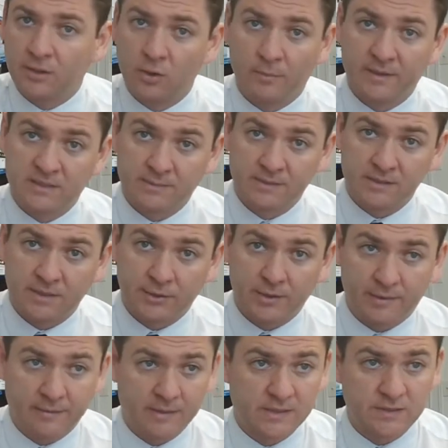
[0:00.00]
know about some of these other
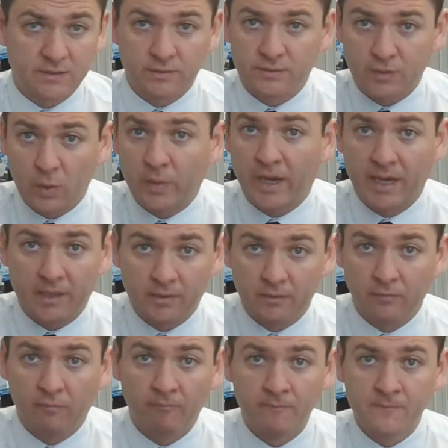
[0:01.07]
areas, so it's okay
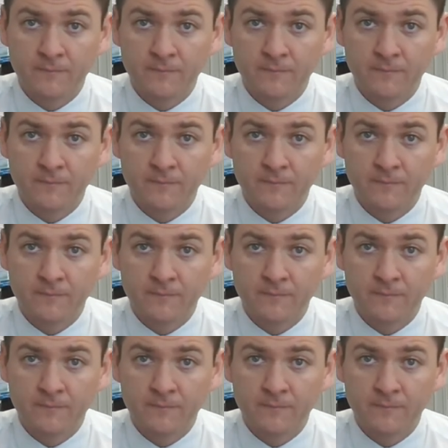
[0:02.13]
to